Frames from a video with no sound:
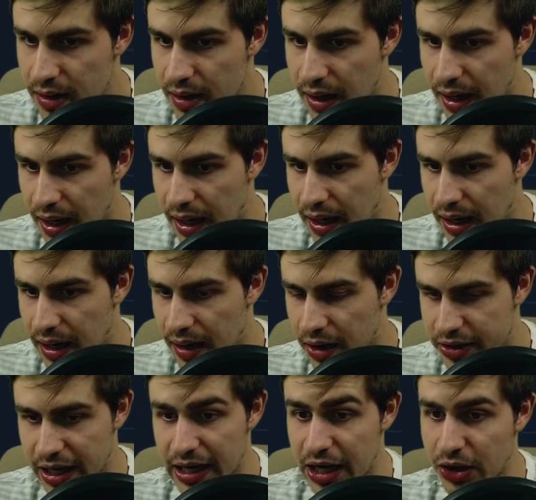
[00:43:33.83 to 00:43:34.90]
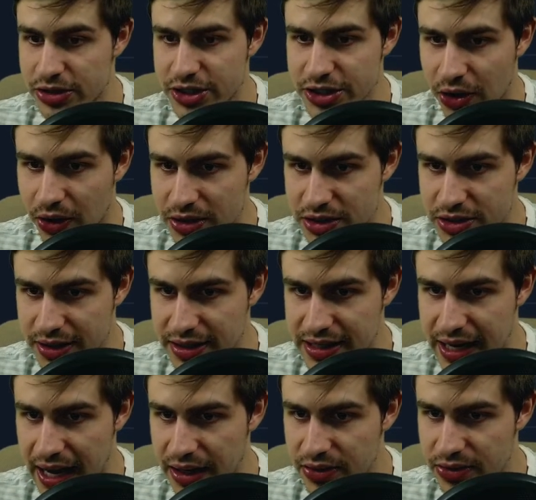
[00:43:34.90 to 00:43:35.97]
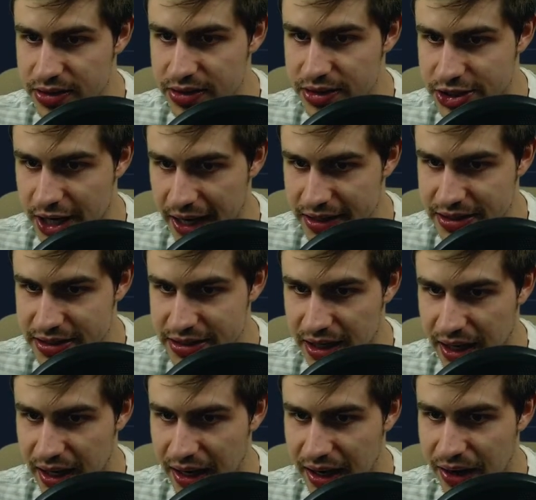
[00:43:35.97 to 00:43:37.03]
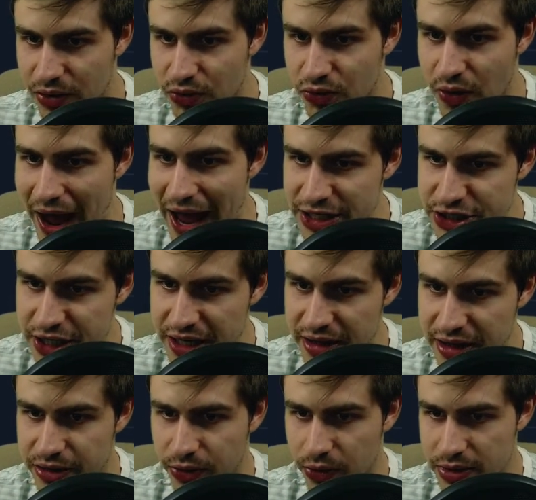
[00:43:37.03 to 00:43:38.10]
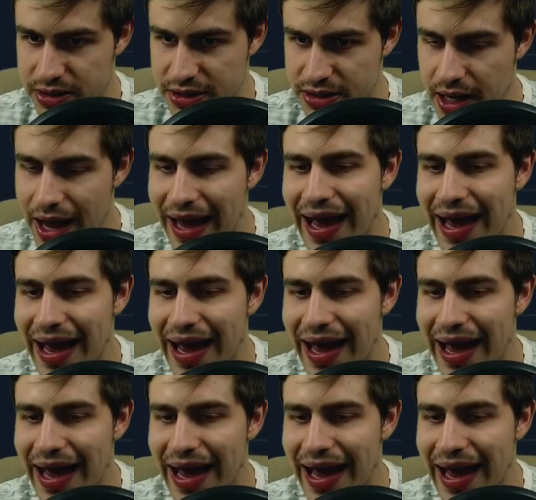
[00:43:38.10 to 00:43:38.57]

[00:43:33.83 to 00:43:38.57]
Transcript: Okay, Leon's just answering Daniel in chat. Rashi thoughts.